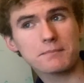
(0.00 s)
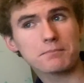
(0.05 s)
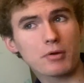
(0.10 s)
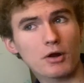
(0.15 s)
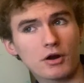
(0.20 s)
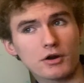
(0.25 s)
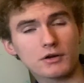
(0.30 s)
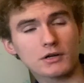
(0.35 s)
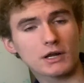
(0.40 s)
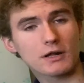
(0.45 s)

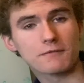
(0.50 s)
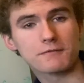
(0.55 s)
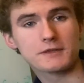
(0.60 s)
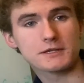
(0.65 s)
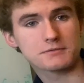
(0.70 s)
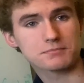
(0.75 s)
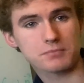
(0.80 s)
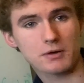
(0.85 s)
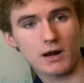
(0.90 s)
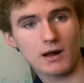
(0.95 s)
part of
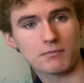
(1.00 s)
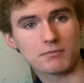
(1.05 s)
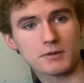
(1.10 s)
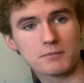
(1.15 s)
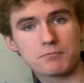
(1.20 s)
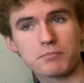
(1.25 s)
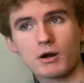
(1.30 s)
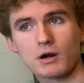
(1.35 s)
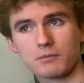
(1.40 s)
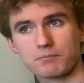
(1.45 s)
this
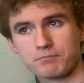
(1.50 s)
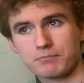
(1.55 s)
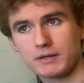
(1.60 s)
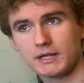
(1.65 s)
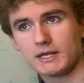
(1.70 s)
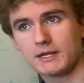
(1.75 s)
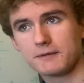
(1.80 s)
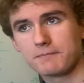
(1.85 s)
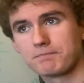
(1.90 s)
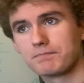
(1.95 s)
problem, part
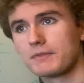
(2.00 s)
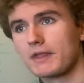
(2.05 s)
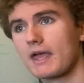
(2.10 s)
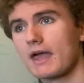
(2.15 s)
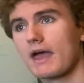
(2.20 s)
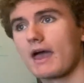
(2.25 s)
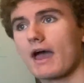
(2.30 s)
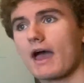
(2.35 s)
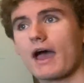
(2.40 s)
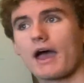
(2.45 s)
B,
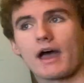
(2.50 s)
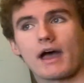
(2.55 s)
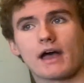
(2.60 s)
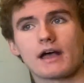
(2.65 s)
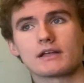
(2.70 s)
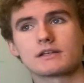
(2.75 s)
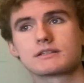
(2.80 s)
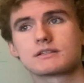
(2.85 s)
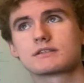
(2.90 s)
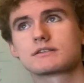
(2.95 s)

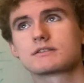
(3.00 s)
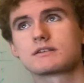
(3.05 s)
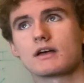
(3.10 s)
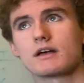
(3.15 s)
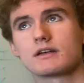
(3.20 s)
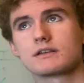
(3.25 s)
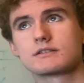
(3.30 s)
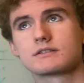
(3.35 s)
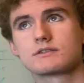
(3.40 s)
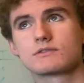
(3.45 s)
asks
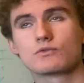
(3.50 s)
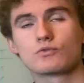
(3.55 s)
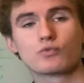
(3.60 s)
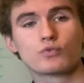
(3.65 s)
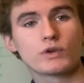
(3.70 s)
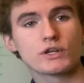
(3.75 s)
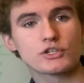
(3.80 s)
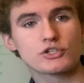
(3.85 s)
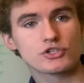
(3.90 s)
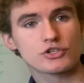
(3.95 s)
us
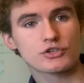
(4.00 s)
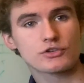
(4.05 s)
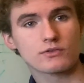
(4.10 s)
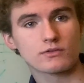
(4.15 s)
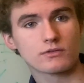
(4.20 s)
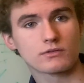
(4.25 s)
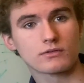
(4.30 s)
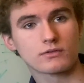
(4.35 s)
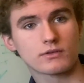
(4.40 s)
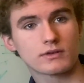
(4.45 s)

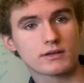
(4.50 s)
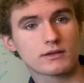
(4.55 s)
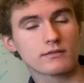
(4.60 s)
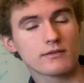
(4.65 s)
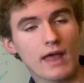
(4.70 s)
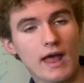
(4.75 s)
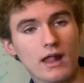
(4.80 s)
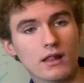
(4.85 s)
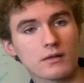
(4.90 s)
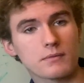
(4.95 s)
which
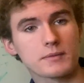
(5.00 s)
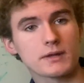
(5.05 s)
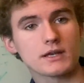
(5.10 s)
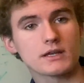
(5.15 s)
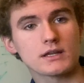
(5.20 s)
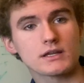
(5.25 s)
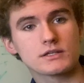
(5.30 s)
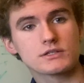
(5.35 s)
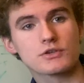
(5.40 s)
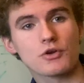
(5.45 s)

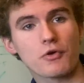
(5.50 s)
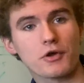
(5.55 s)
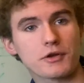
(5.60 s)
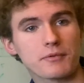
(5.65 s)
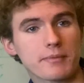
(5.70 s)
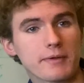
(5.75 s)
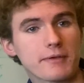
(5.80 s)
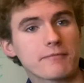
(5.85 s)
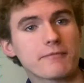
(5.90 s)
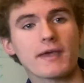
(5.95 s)
element is going
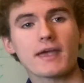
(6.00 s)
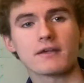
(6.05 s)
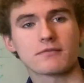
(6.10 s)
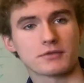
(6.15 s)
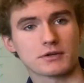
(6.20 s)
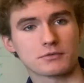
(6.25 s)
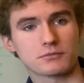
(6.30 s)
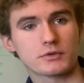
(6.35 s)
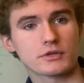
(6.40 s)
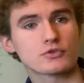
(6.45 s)
to be
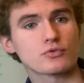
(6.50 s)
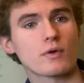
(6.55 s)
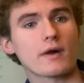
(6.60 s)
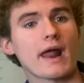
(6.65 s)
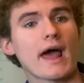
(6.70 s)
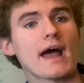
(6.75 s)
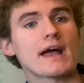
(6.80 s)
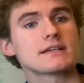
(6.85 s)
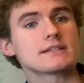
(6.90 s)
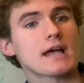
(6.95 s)
favored, which one
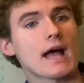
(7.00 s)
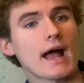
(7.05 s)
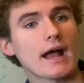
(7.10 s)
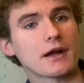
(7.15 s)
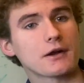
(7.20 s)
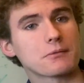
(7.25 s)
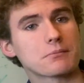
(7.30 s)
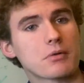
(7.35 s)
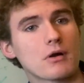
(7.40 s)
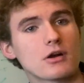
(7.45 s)
has
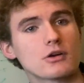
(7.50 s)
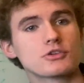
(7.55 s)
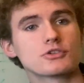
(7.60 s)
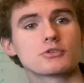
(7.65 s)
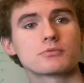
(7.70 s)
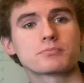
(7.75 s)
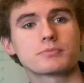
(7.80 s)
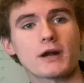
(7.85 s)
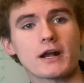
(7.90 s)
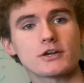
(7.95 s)
higher
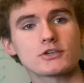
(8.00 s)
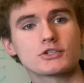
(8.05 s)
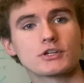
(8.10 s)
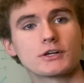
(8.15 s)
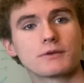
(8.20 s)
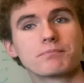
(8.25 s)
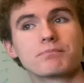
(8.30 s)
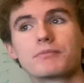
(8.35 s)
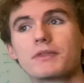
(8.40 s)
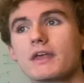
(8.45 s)
partial
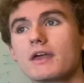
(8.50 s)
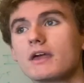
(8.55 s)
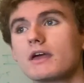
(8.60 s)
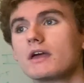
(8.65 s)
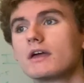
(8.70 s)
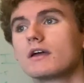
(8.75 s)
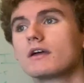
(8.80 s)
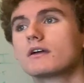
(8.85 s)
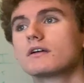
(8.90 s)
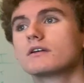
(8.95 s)
pressure.
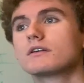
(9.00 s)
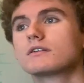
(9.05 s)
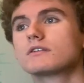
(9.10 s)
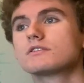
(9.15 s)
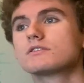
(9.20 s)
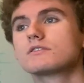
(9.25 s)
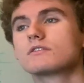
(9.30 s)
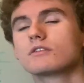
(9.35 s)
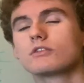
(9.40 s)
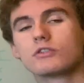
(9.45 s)

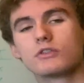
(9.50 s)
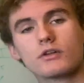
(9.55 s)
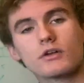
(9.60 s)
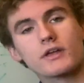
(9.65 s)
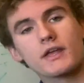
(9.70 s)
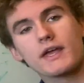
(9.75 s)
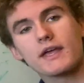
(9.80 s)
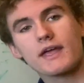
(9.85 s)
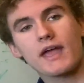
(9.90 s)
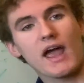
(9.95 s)

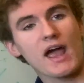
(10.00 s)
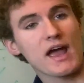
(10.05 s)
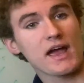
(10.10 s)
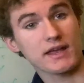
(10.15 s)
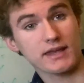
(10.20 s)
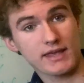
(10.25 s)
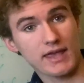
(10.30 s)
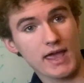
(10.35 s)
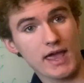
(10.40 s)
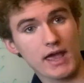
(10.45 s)
Looking
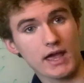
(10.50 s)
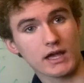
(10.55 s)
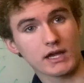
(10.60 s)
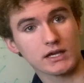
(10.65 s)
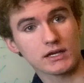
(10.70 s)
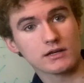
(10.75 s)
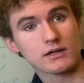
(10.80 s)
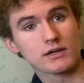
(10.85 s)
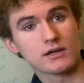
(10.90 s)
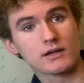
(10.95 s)
at
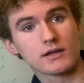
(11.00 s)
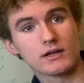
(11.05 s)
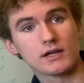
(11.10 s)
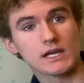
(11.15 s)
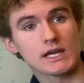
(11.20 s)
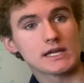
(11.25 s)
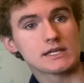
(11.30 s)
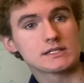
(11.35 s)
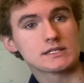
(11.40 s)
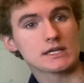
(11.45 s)
K,
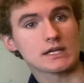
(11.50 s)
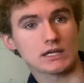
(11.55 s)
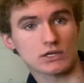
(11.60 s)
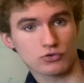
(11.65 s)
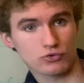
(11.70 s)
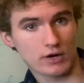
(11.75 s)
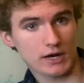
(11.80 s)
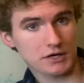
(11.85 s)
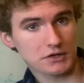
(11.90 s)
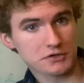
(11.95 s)
is it
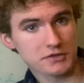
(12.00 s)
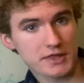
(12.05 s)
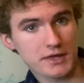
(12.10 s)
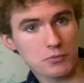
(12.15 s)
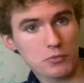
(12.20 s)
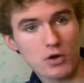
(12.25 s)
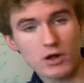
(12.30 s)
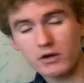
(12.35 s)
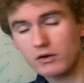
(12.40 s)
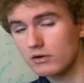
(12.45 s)
greater
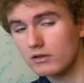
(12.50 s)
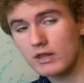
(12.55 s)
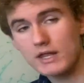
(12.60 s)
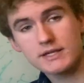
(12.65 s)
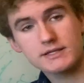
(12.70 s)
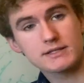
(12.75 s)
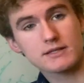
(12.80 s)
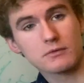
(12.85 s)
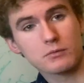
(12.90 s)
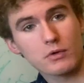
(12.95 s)
than 1 or
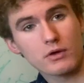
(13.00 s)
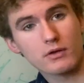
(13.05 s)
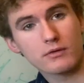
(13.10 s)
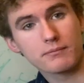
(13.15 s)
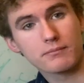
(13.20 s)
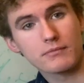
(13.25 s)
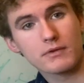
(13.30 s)
less than 1?